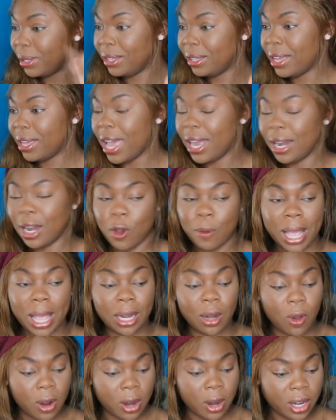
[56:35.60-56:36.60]
Hello, my
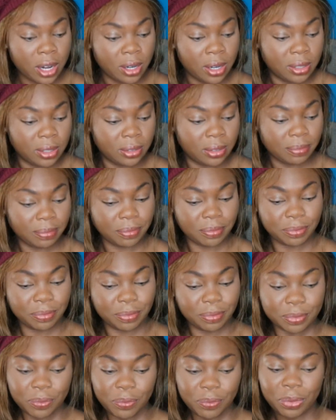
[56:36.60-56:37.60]
lord.
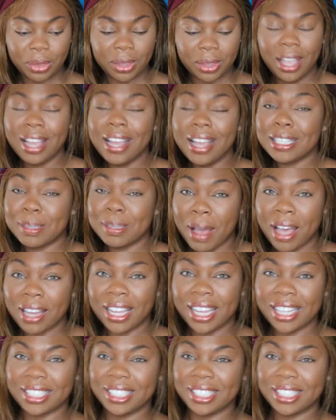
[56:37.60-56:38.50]
Spotlight